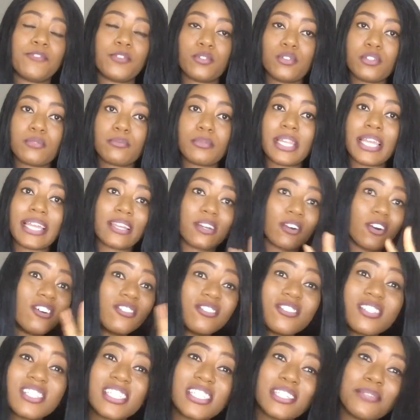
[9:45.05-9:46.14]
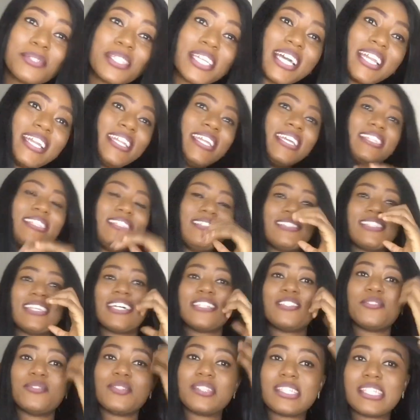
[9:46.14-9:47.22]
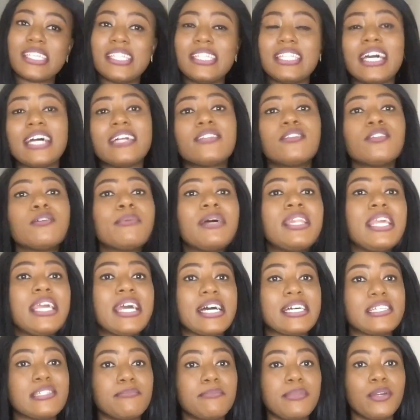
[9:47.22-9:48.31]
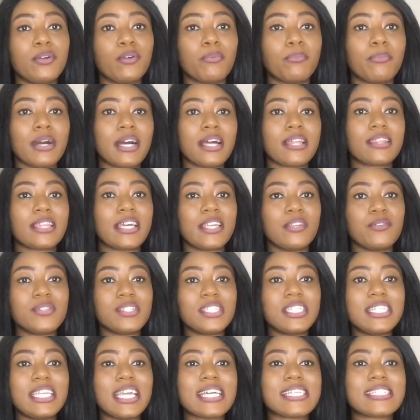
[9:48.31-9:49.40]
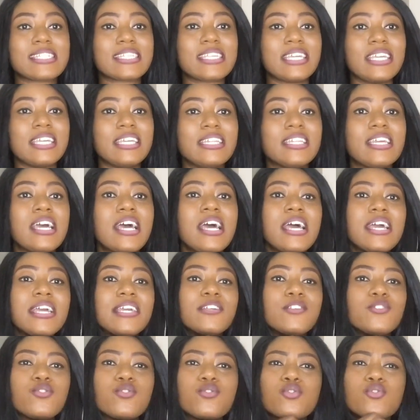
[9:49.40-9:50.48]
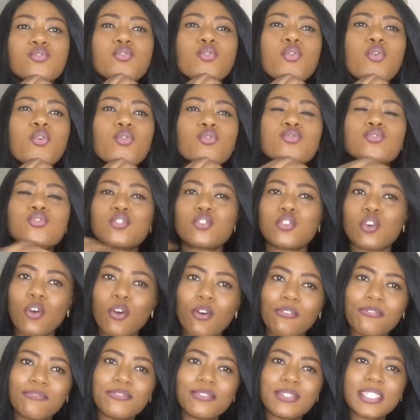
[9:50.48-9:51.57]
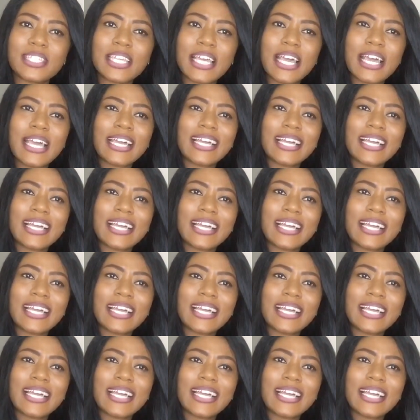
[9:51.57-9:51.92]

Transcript: For those, like, all those Egyptian ladies that you see that normally has milk bath, and you see their skin is so soft,